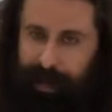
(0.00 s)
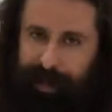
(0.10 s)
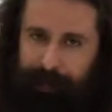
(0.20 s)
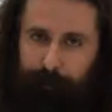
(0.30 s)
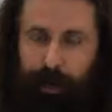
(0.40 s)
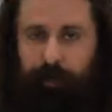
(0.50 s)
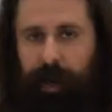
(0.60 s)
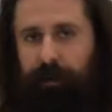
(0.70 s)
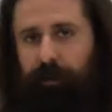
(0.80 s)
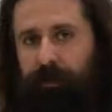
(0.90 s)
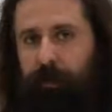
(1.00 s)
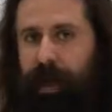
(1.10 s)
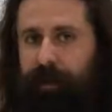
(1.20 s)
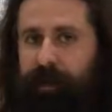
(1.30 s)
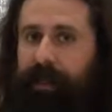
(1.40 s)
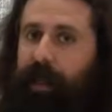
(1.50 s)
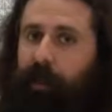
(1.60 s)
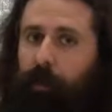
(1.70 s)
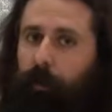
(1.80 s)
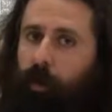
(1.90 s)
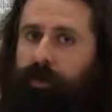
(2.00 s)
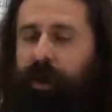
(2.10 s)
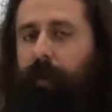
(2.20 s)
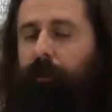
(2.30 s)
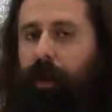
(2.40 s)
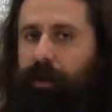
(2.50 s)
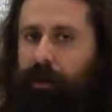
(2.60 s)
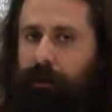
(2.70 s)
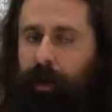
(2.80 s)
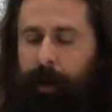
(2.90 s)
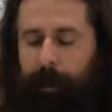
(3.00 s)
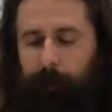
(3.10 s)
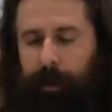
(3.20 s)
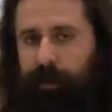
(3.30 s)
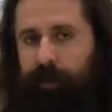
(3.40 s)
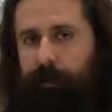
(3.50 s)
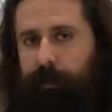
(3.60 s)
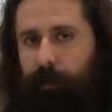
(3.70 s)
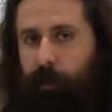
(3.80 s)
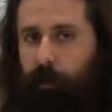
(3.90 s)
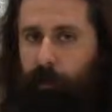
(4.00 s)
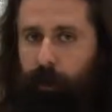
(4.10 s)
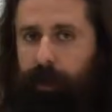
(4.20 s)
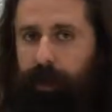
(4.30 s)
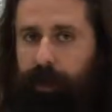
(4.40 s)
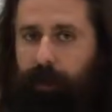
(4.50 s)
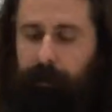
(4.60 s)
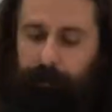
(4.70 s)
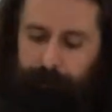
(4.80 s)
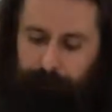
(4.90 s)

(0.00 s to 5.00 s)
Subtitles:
And manufacturers do that to get a little more sound reduction, but you're really